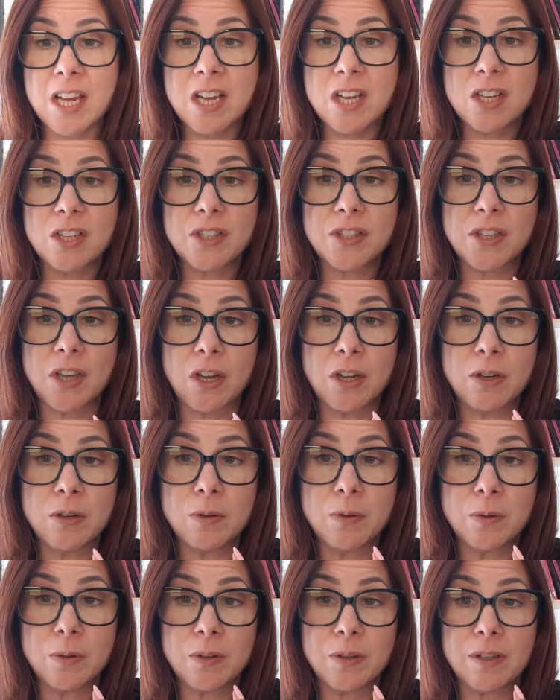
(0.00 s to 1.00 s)

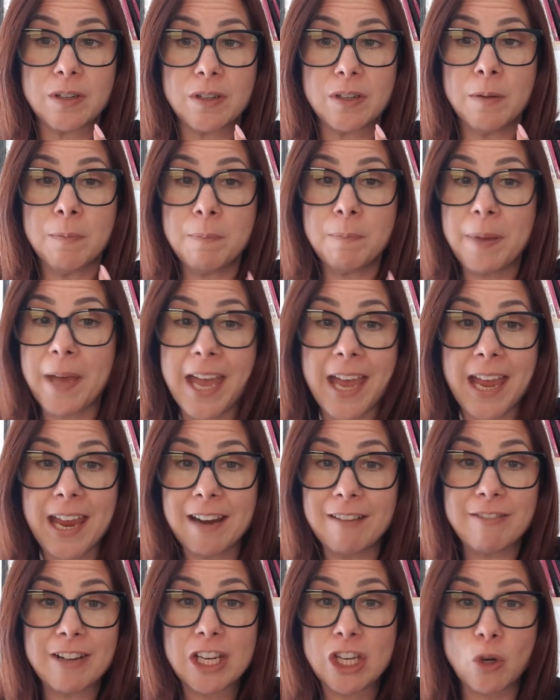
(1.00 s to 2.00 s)
So
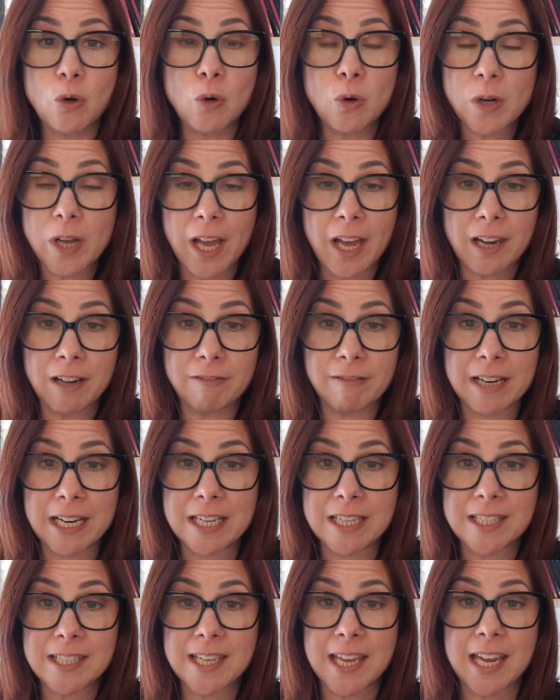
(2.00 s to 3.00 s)
comparing your calorie
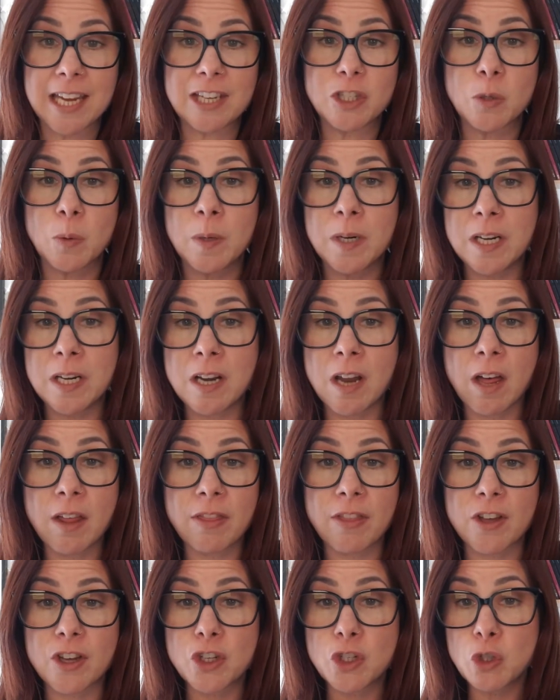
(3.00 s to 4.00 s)
intake to
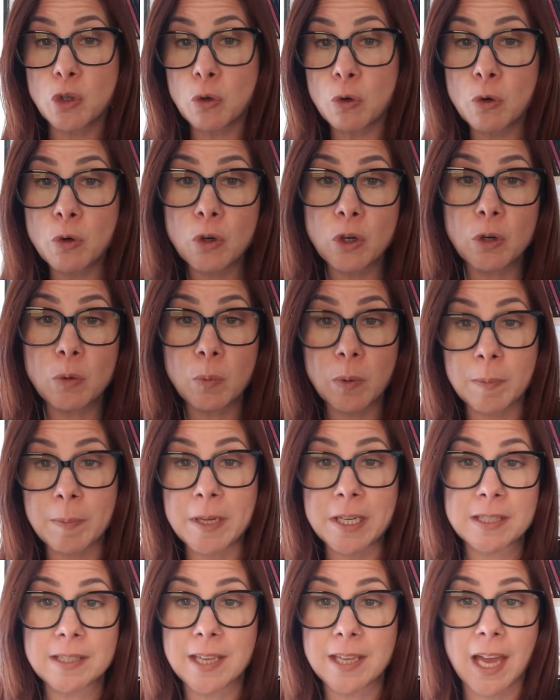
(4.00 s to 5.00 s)
another taller
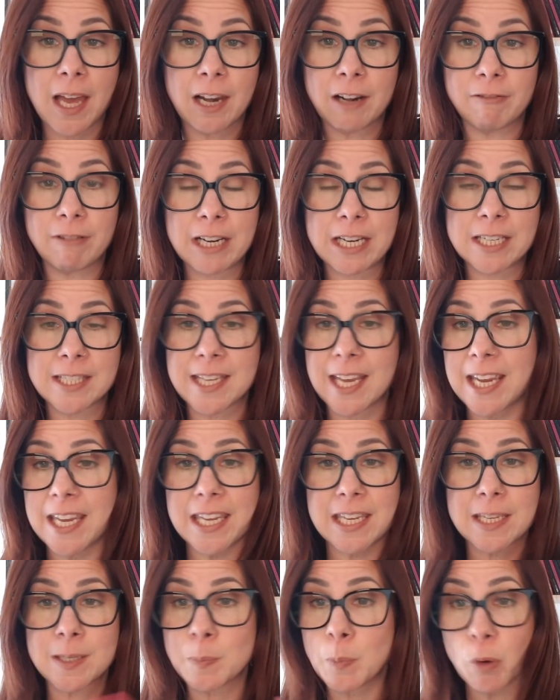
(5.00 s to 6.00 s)
woman's calorie
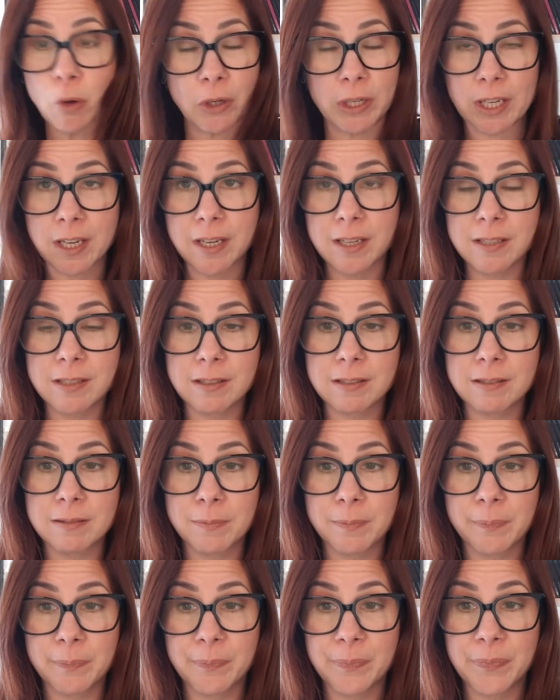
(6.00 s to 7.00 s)
intake is pointless.
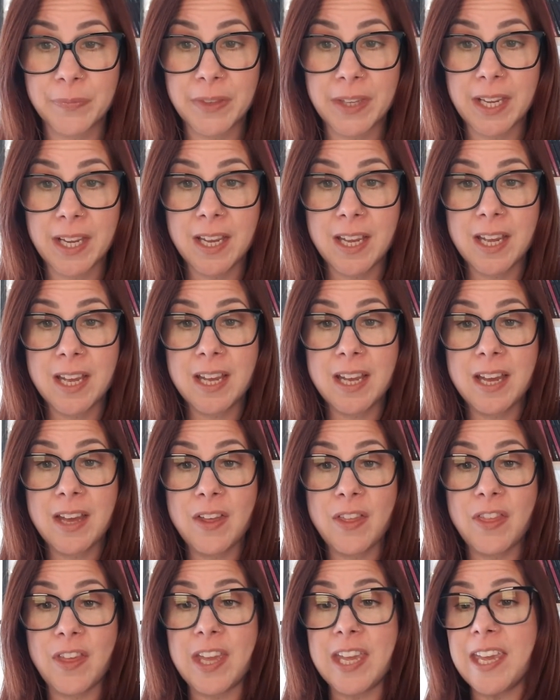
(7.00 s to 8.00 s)

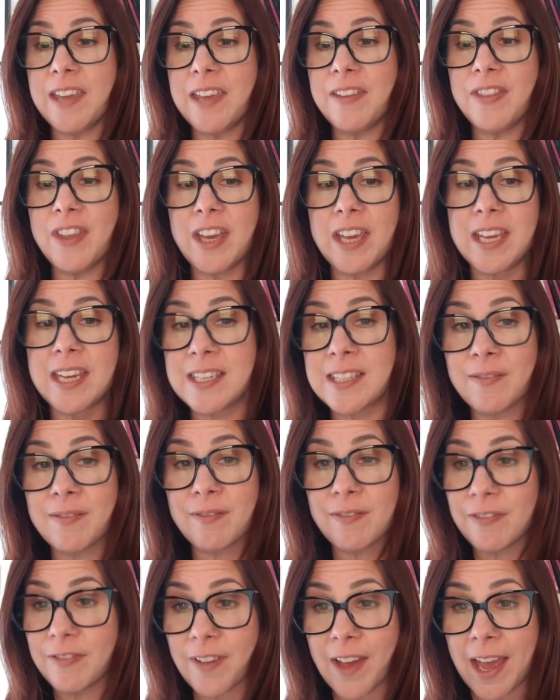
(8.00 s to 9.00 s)
Thinking that it
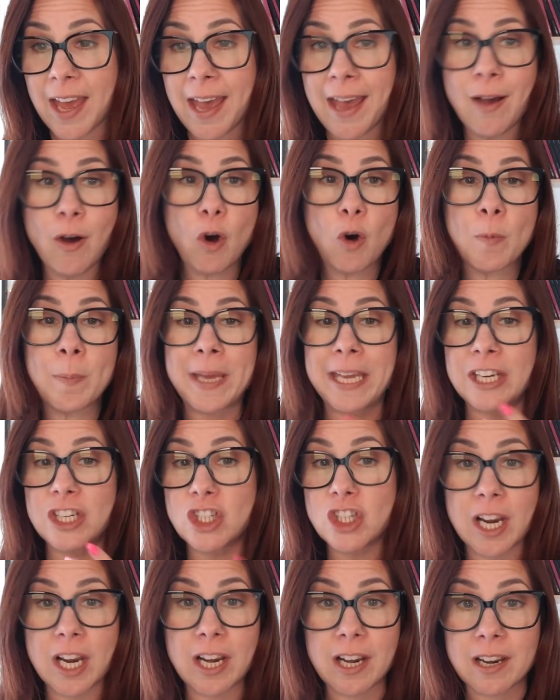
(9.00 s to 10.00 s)
isn't fair or being
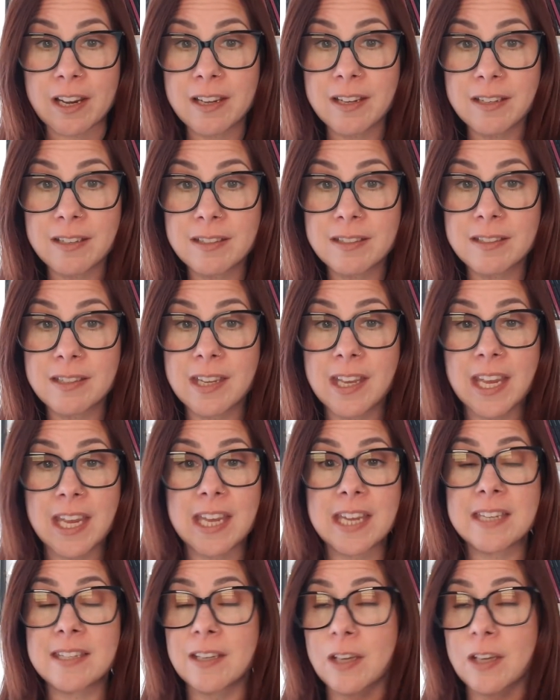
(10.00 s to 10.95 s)
jealous is a